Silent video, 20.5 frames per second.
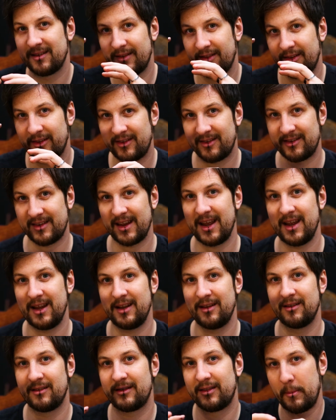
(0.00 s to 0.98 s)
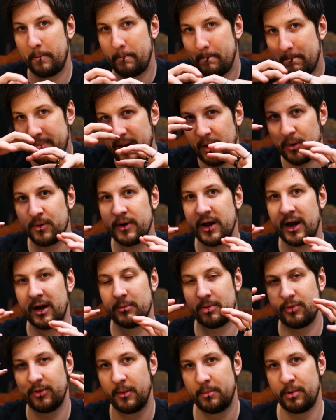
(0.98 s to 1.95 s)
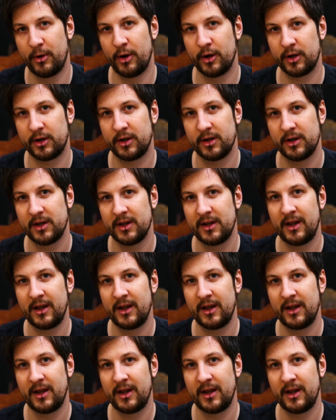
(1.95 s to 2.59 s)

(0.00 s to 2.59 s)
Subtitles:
and the scenes that build up the book.